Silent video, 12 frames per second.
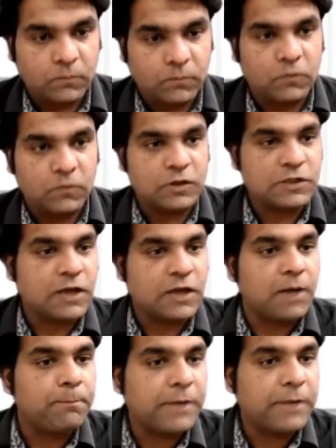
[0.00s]
This is a
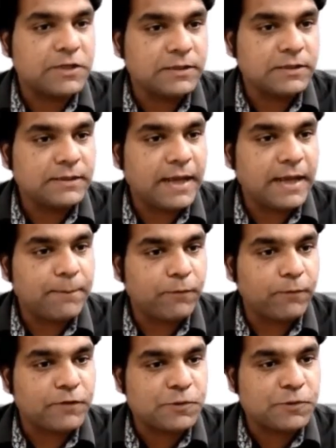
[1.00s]
compression type of a
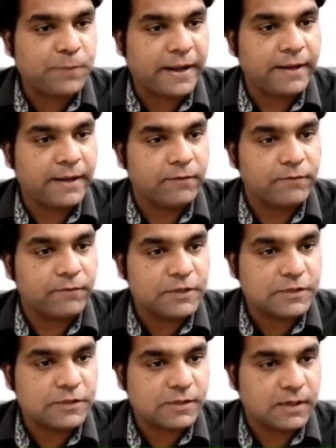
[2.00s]
spring which
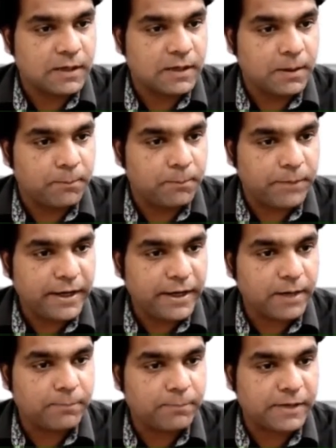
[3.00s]
is
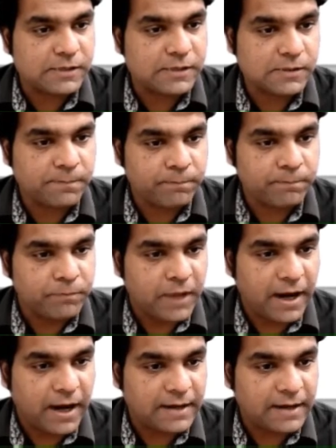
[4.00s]
pre-compressed,
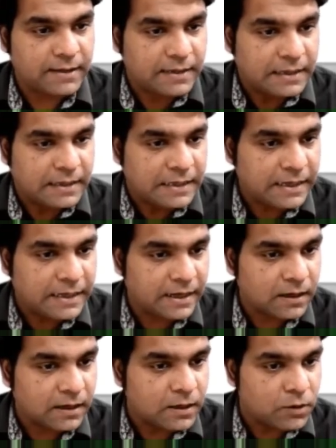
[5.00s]
and
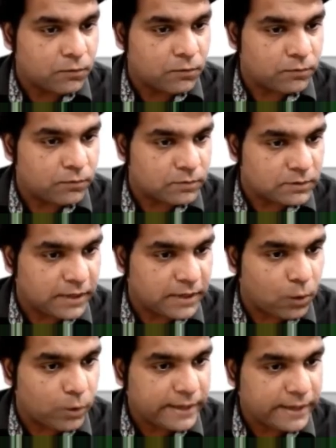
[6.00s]
here the
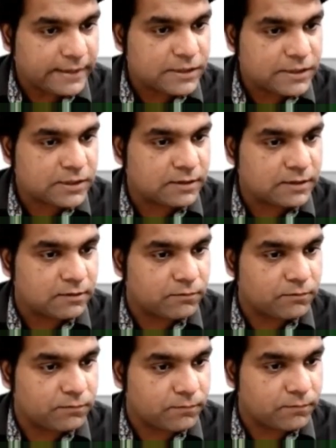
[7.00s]
orientation
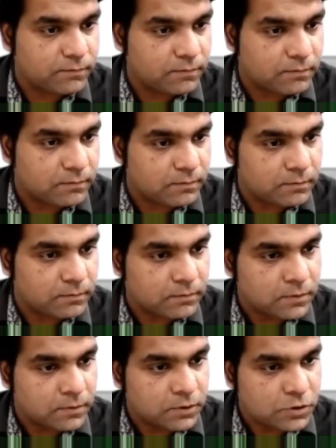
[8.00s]

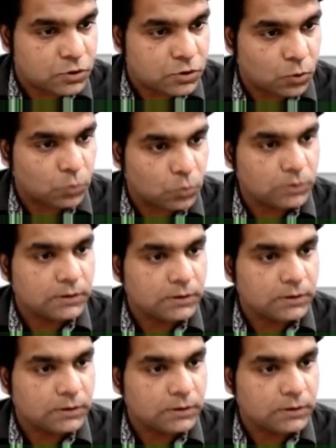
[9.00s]
shown